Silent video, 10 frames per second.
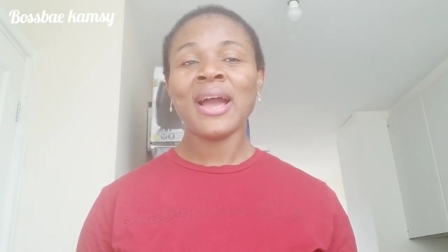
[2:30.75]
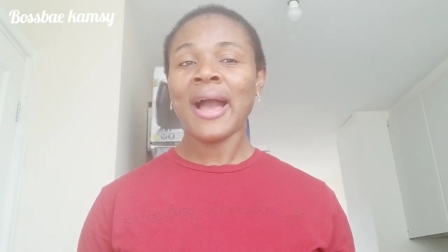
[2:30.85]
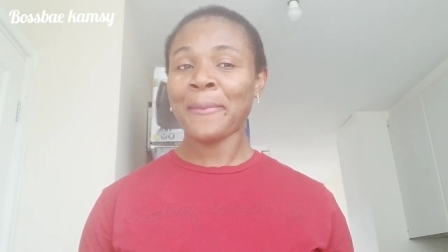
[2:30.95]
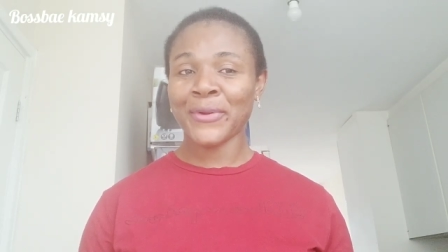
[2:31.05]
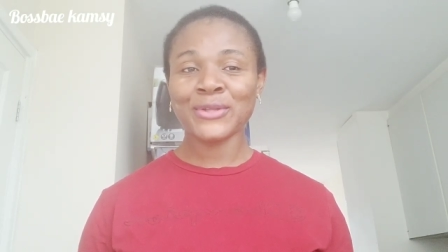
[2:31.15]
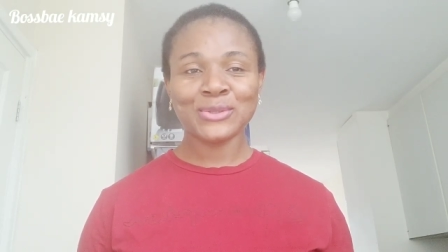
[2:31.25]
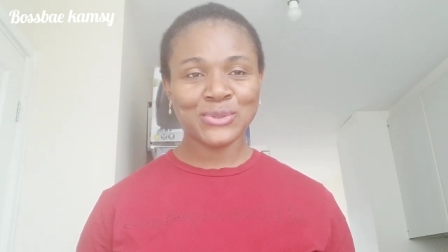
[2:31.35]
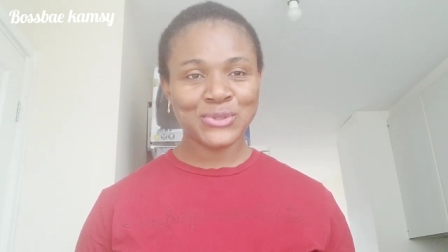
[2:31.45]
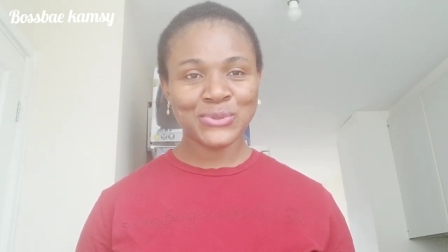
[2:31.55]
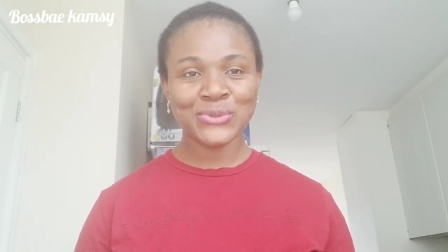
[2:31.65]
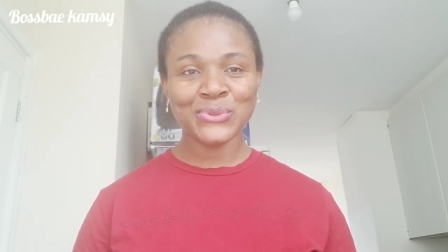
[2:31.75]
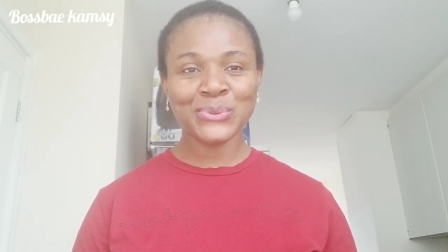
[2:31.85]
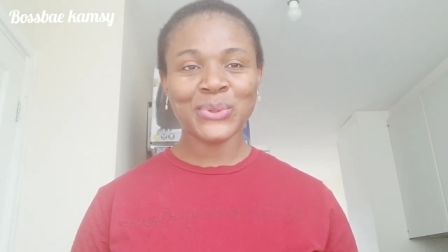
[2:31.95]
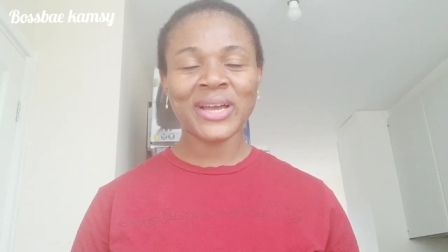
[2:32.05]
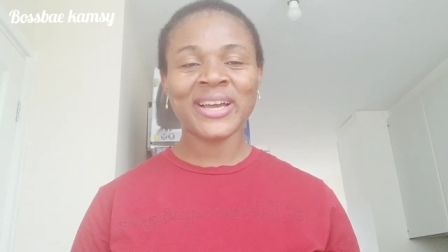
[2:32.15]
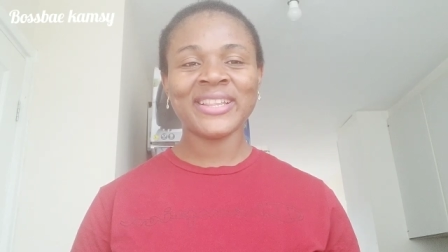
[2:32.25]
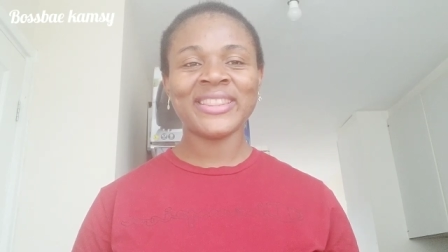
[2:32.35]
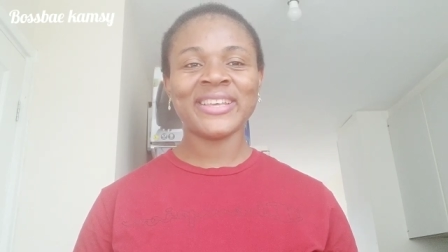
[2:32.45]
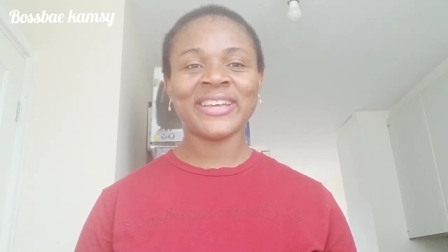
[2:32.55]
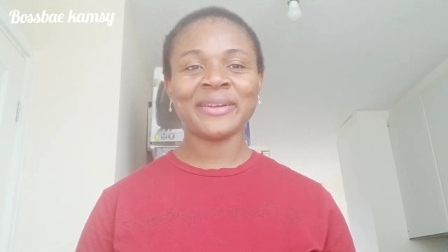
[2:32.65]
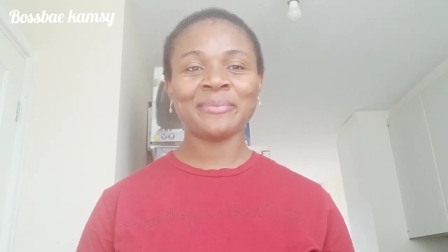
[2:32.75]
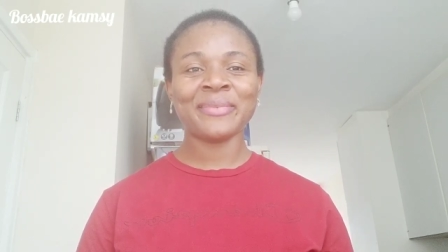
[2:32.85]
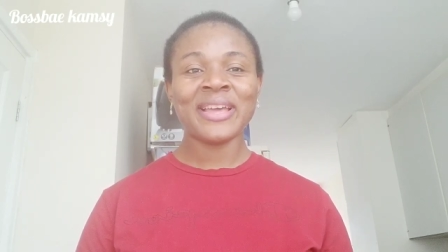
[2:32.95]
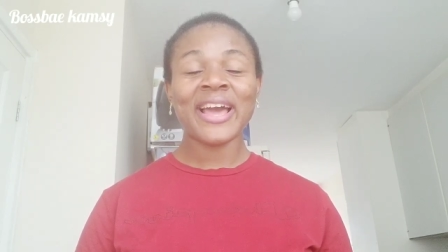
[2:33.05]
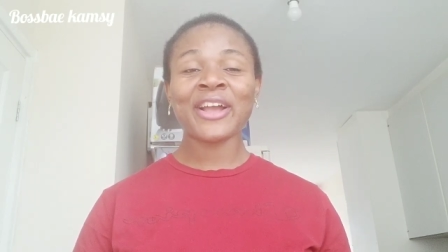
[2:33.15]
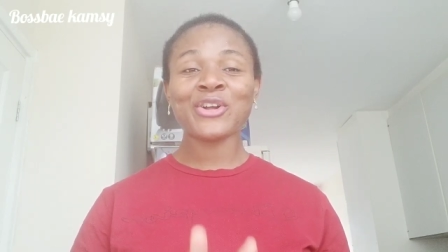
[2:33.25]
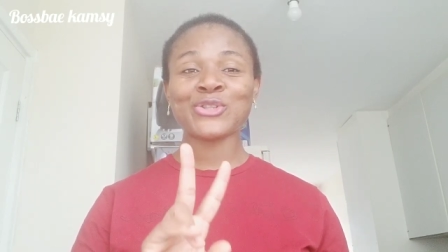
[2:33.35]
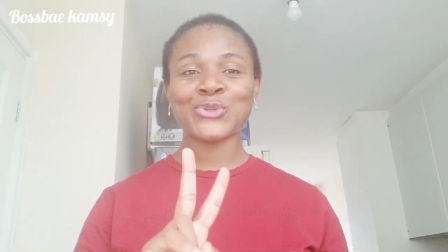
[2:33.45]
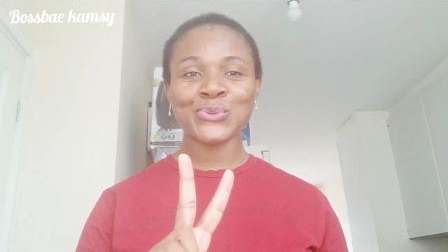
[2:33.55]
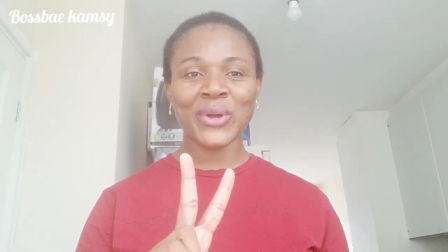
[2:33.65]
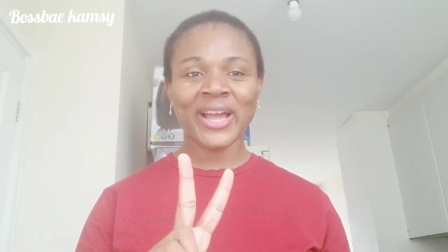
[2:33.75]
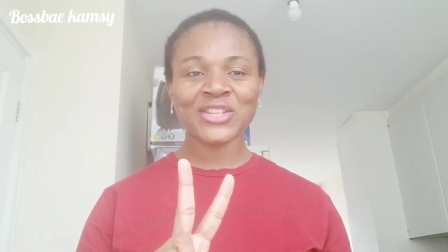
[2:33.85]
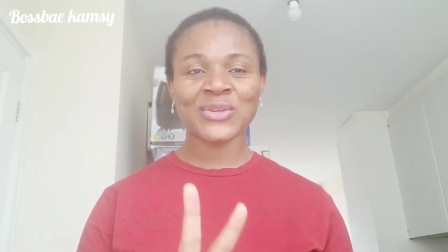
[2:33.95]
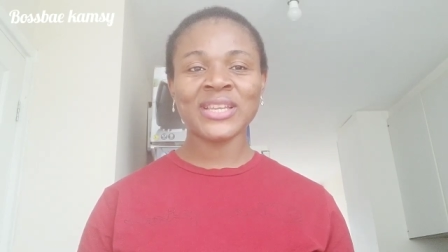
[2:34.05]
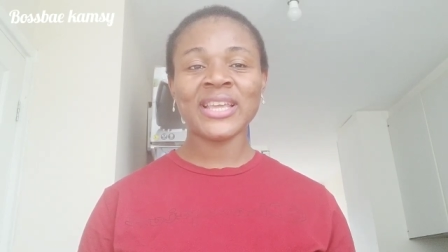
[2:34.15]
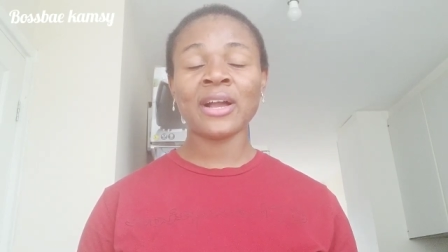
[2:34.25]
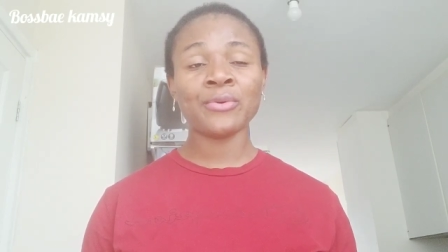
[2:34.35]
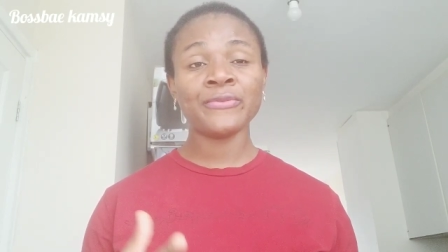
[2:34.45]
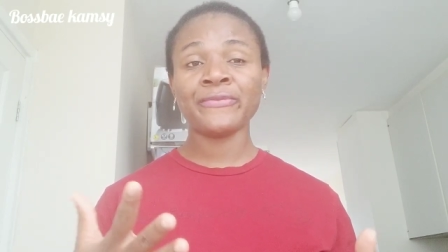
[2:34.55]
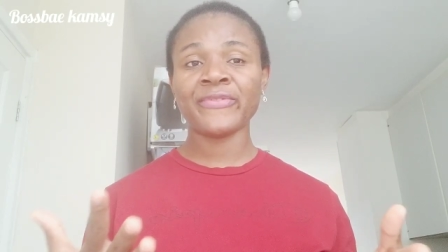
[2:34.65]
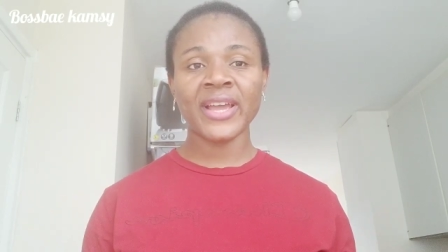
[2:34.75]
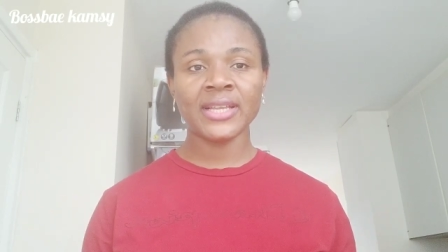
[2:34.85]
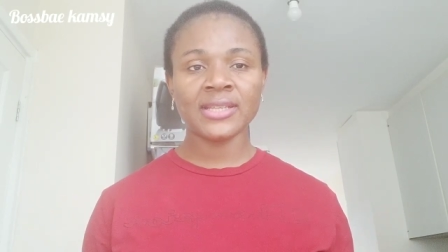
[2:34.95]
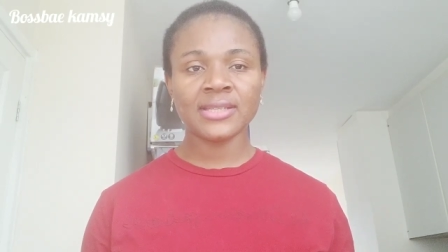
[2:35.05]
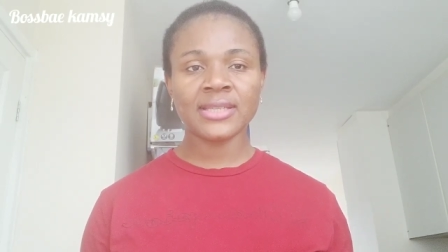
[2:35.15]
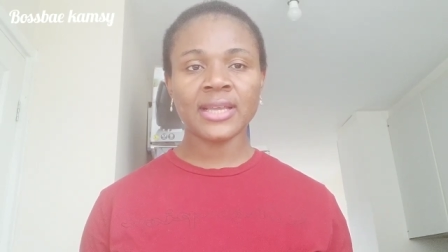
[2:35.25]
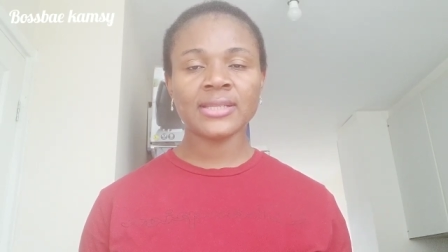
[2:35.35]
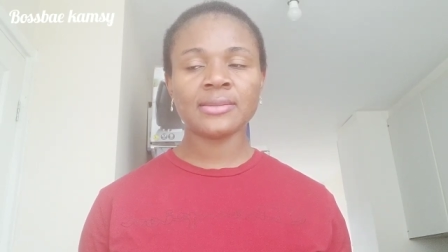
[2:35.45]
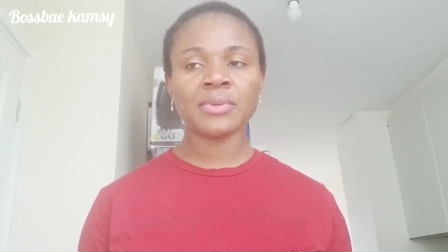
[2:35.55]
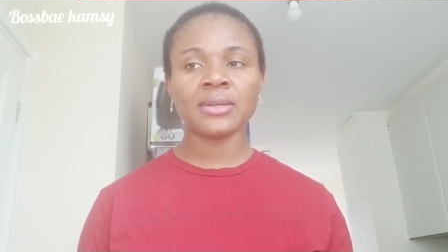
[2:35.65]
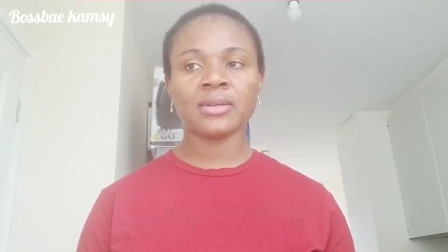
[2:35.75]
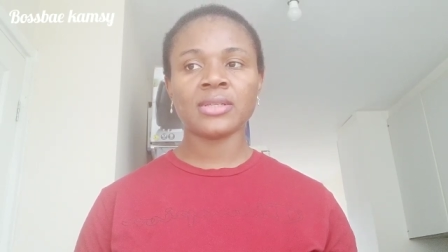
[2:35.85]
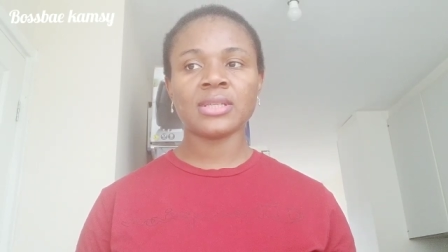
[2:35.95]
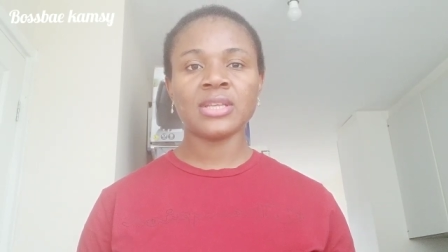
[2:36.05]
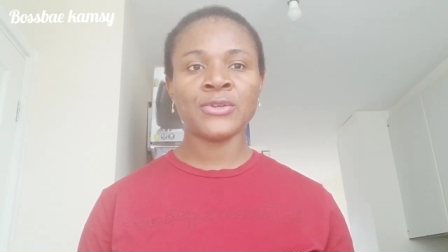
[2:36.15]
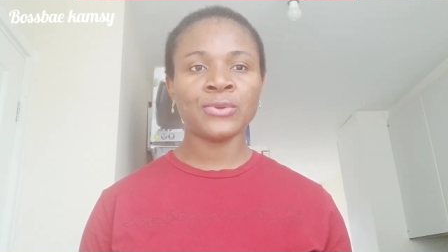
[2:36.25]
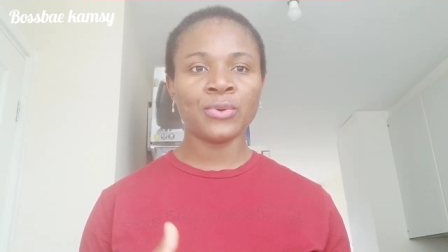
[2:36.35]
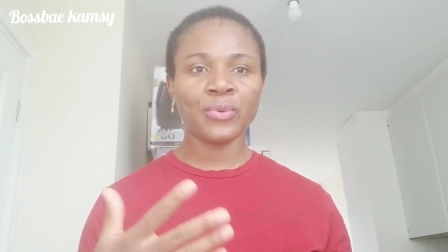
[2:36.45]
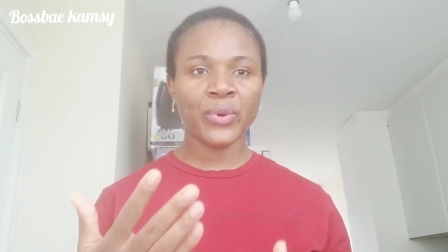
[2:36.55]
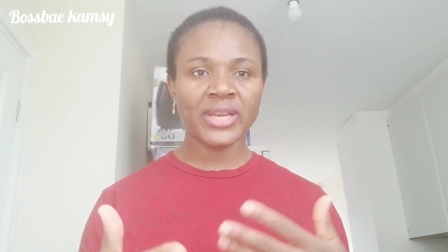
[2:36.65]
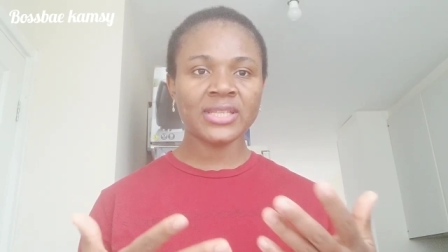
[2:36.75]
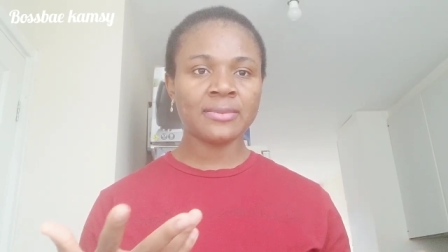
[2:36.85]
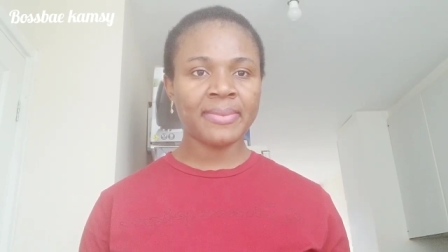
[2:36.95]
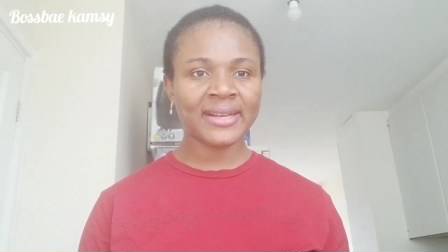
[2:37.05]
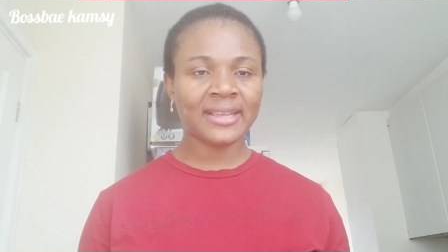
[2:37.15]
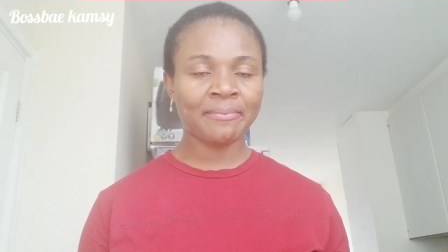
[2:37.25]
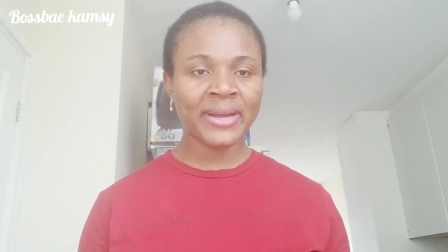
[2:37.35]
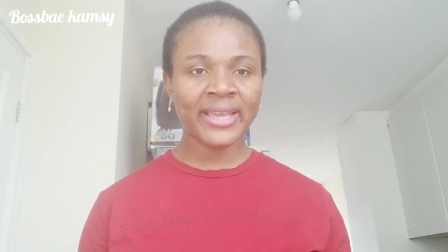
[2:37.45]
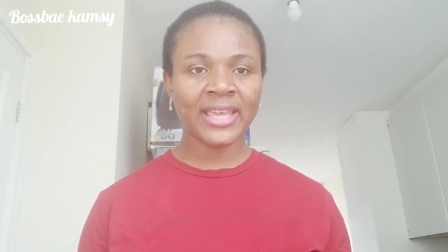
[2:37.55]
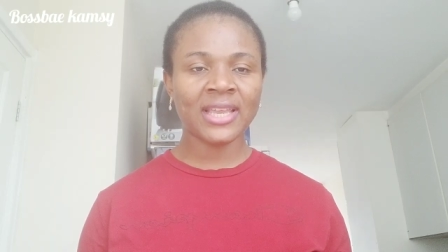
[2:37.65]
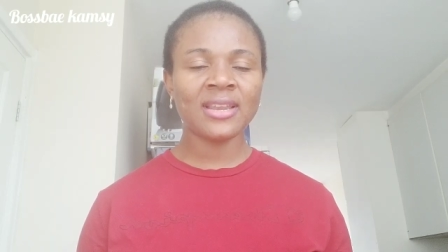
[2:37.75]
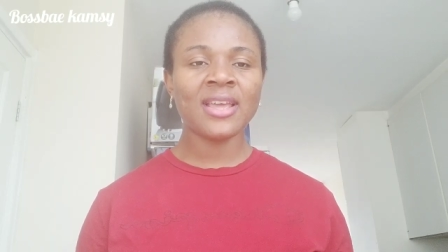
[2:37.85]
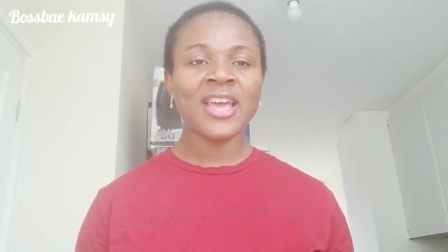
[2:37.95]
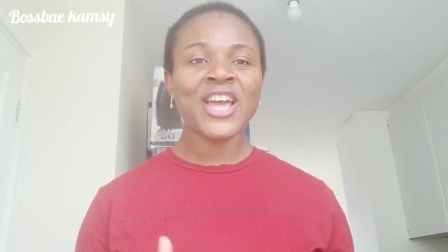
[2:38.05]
I'm going to show you, and I got to, actually I couldn't find the sets because you know when it's a bargain,